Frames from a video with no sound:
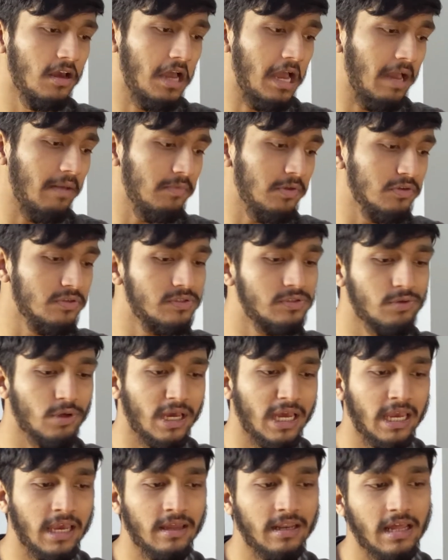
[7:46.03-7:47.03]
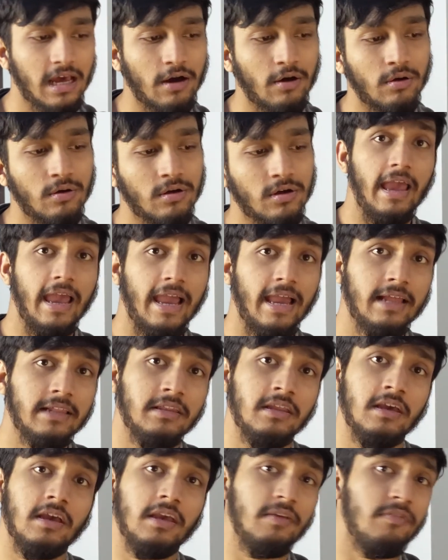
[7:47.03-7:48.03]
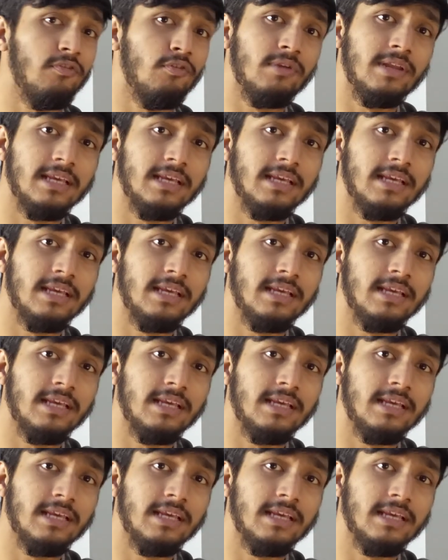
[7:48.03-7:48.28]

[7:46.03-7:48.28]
I'm used to it now. And if you